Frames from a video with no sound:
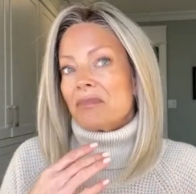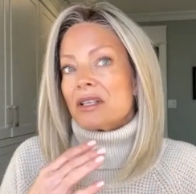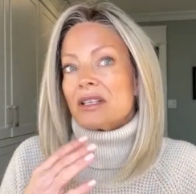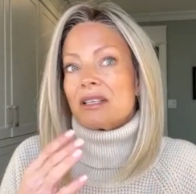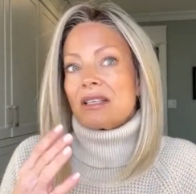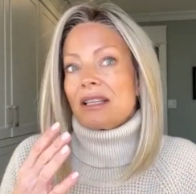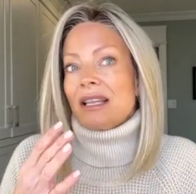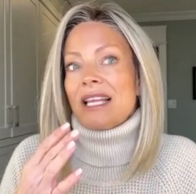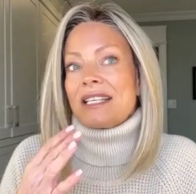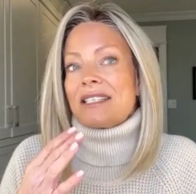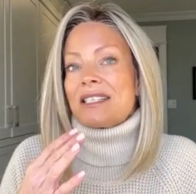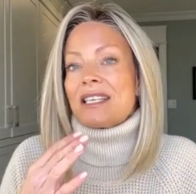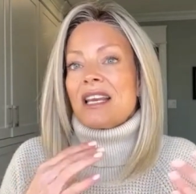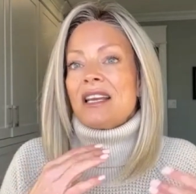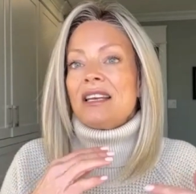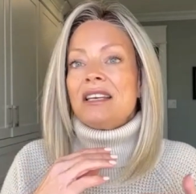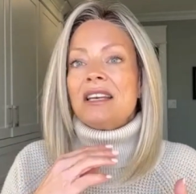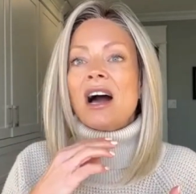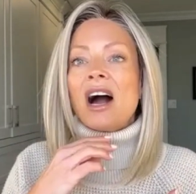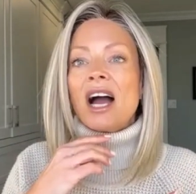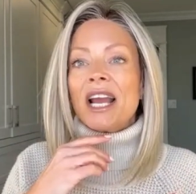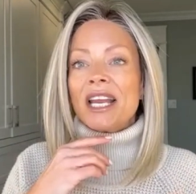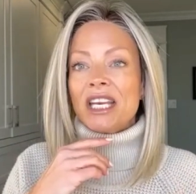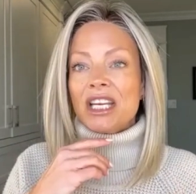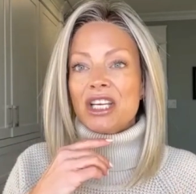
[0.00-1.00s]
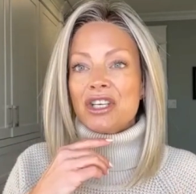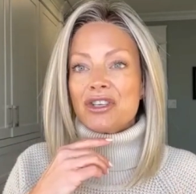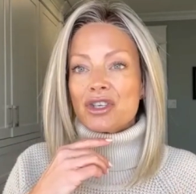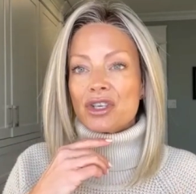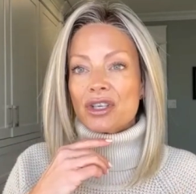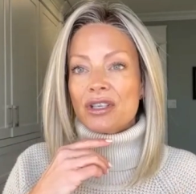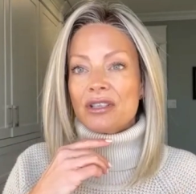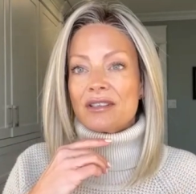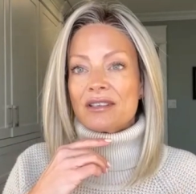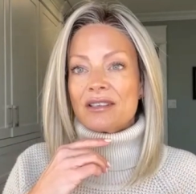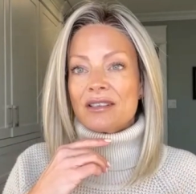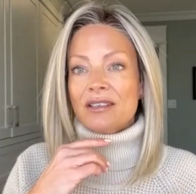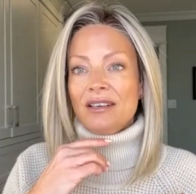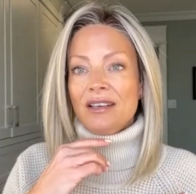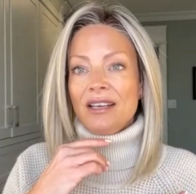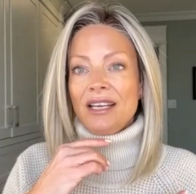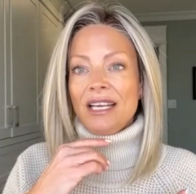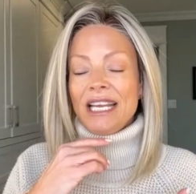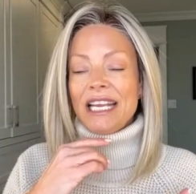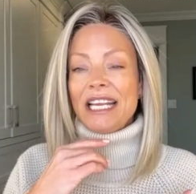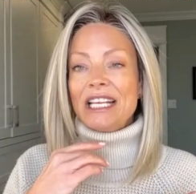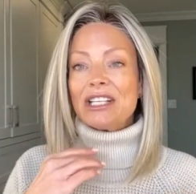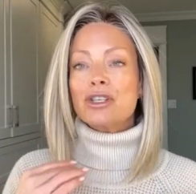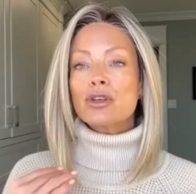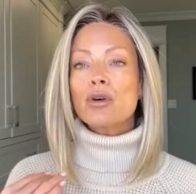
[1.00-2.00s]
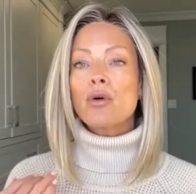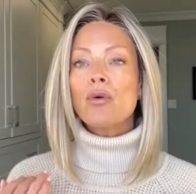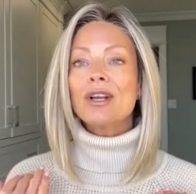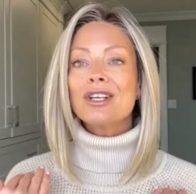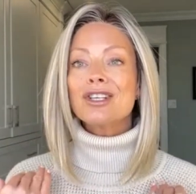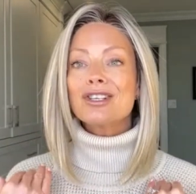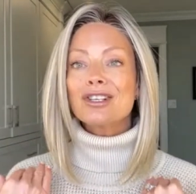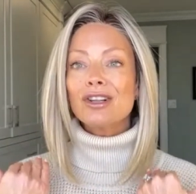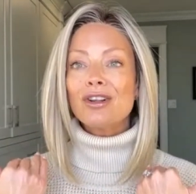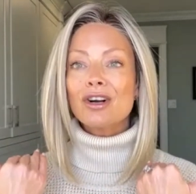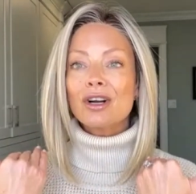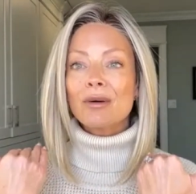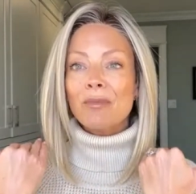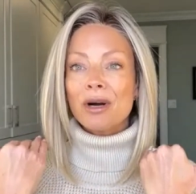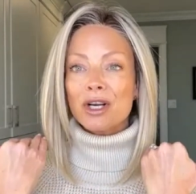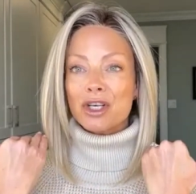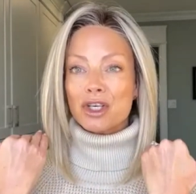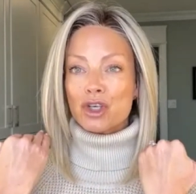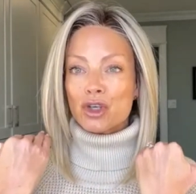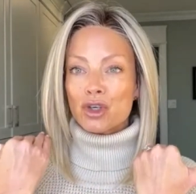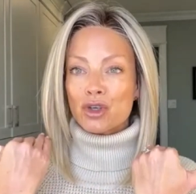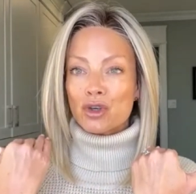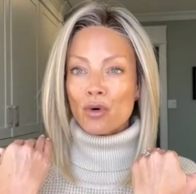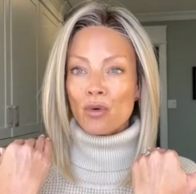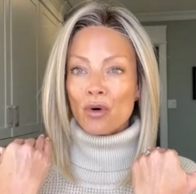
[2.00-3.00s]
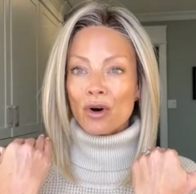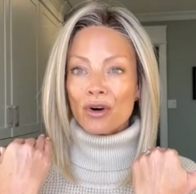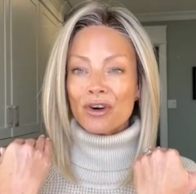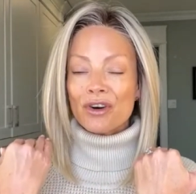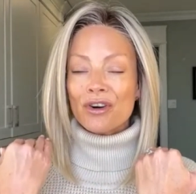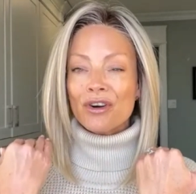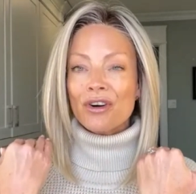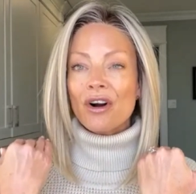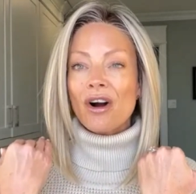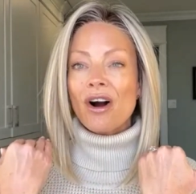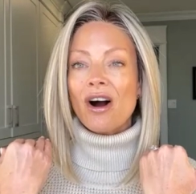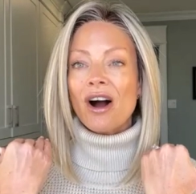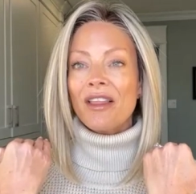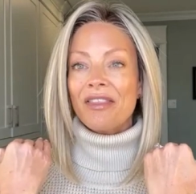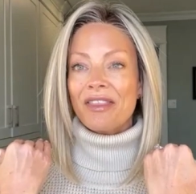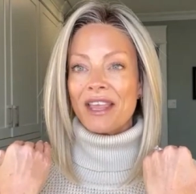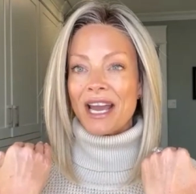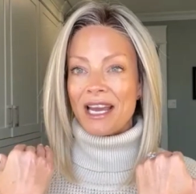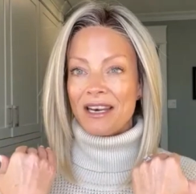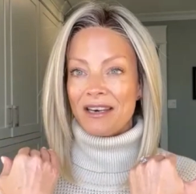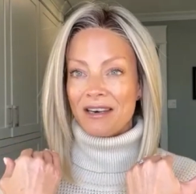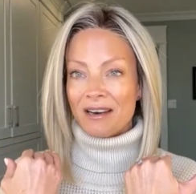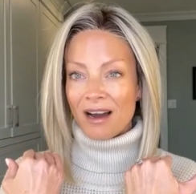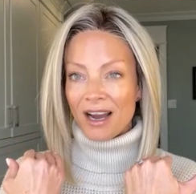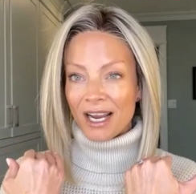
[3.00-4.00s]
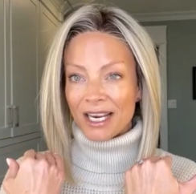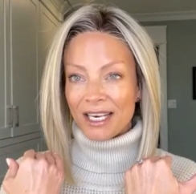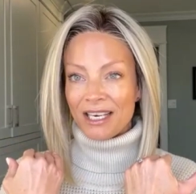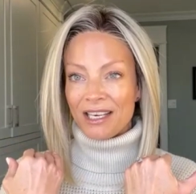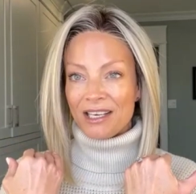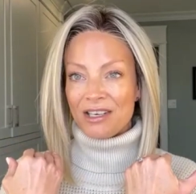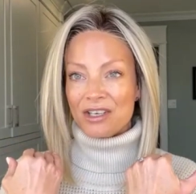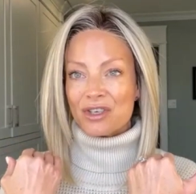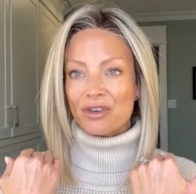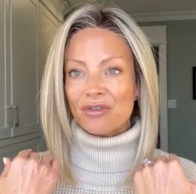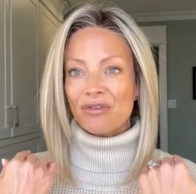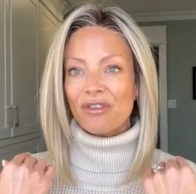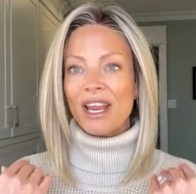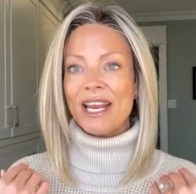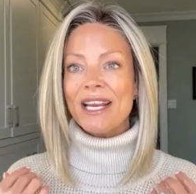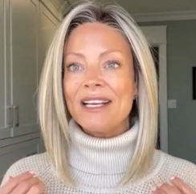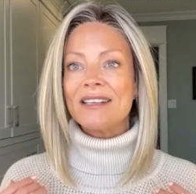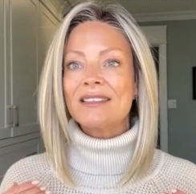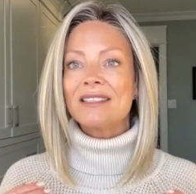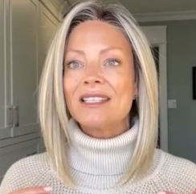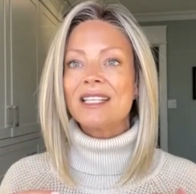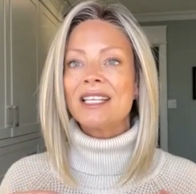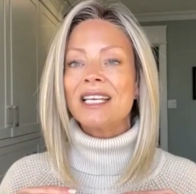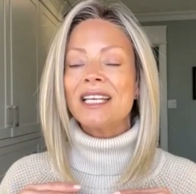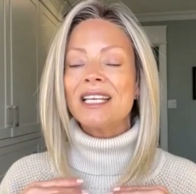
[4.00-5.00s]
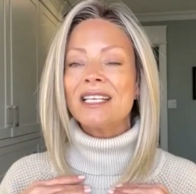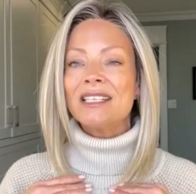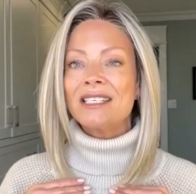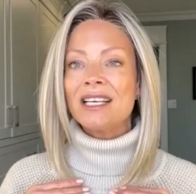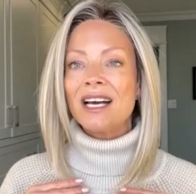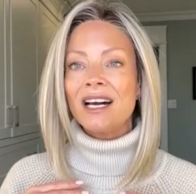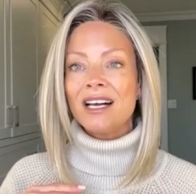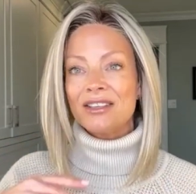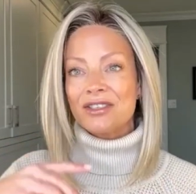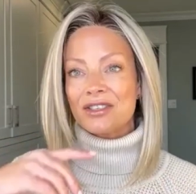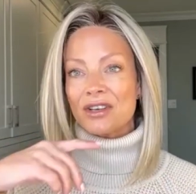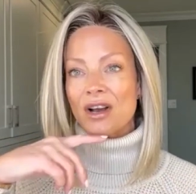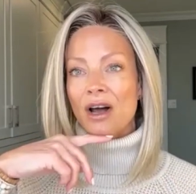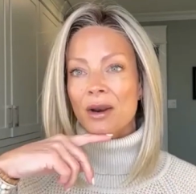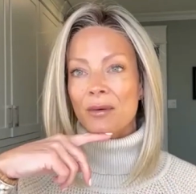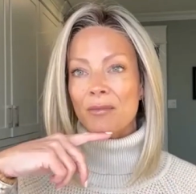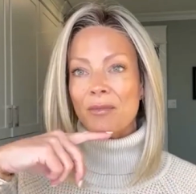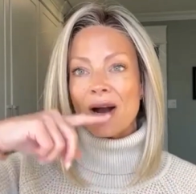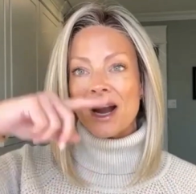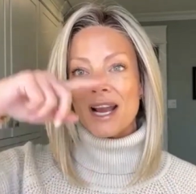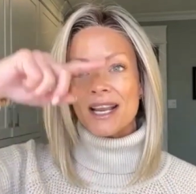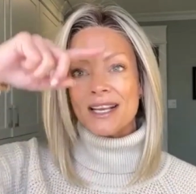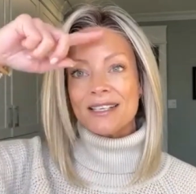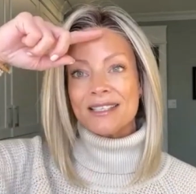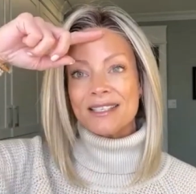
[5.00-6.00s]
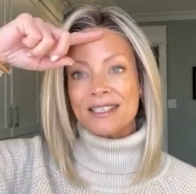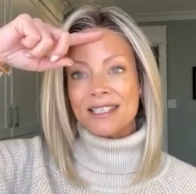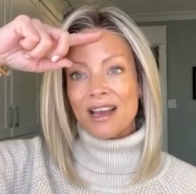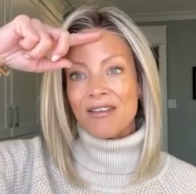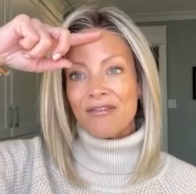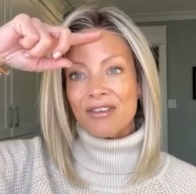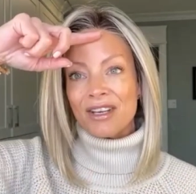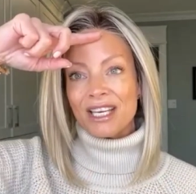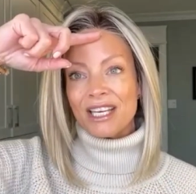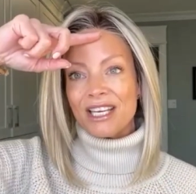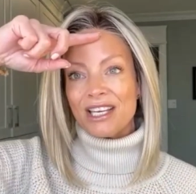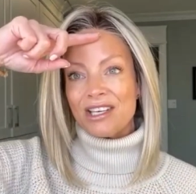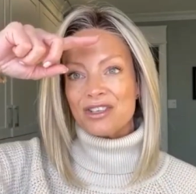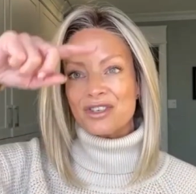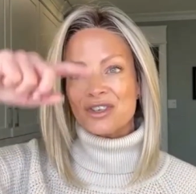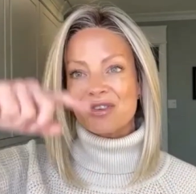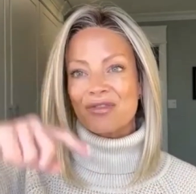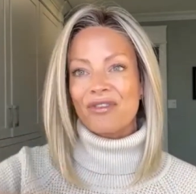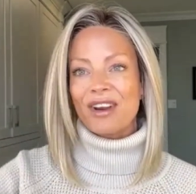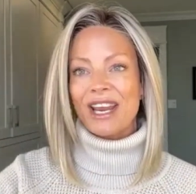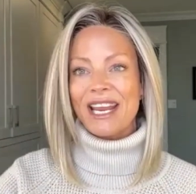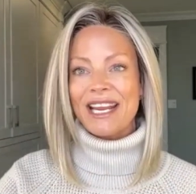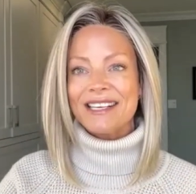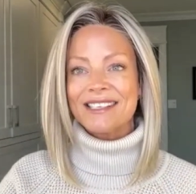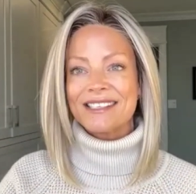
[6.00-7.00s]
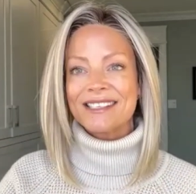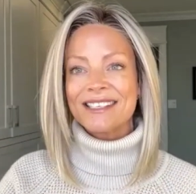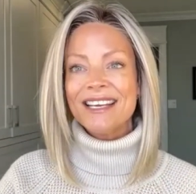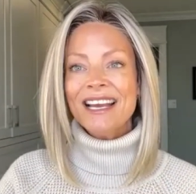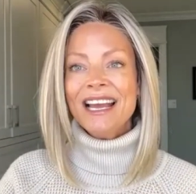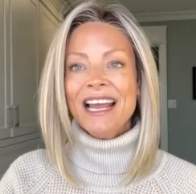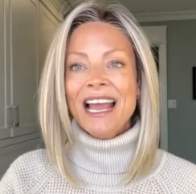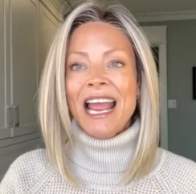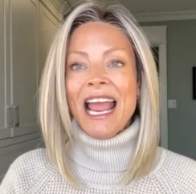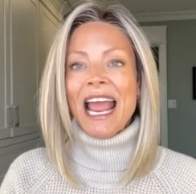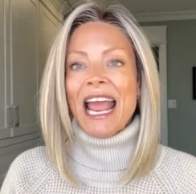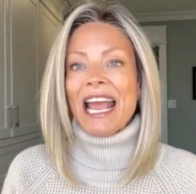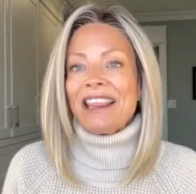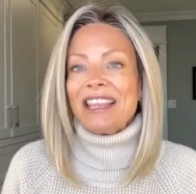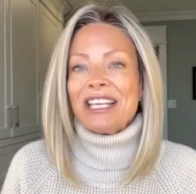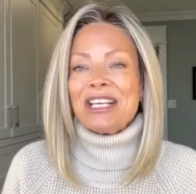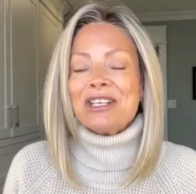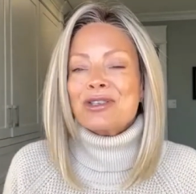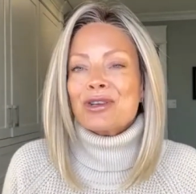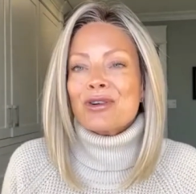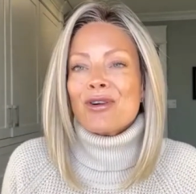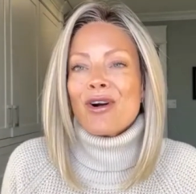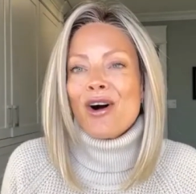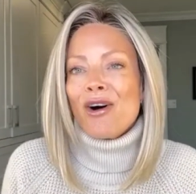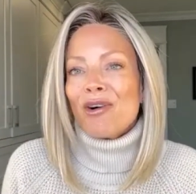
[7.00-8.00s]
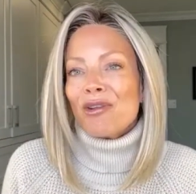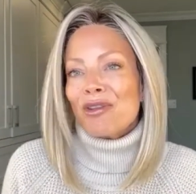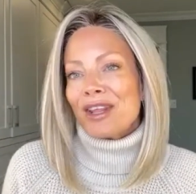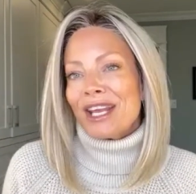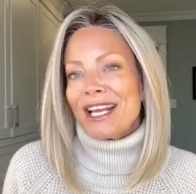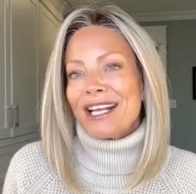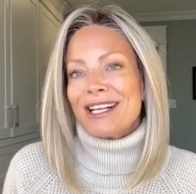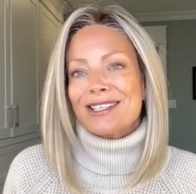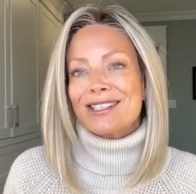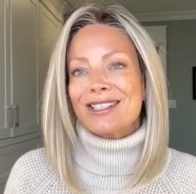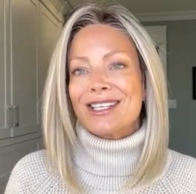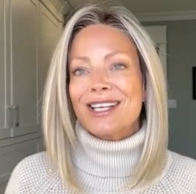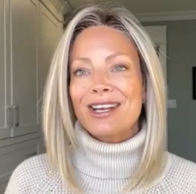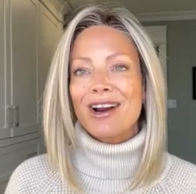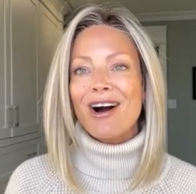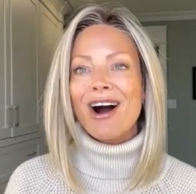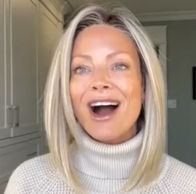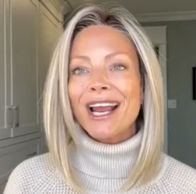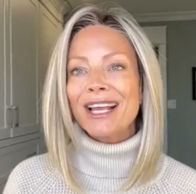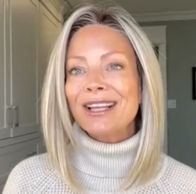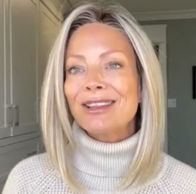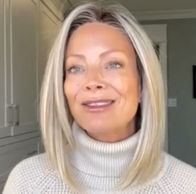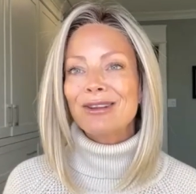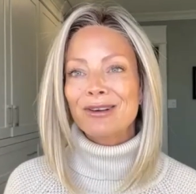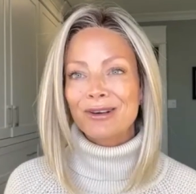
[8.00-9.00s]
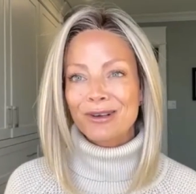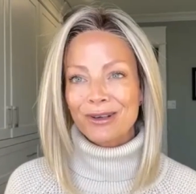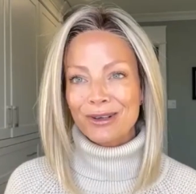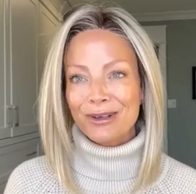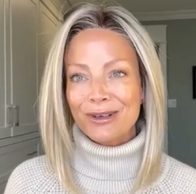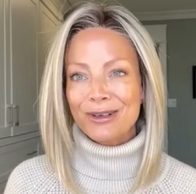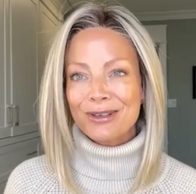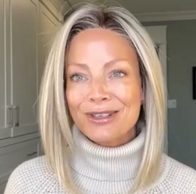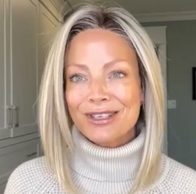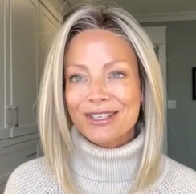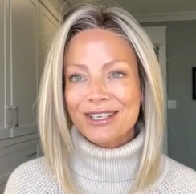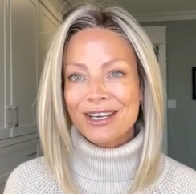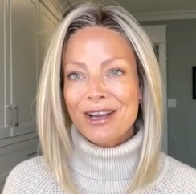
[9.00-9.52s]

let's say, nine inches. It's going to look much shorter on that nine inch face than it does on my seven inch face. And these are all things that I learned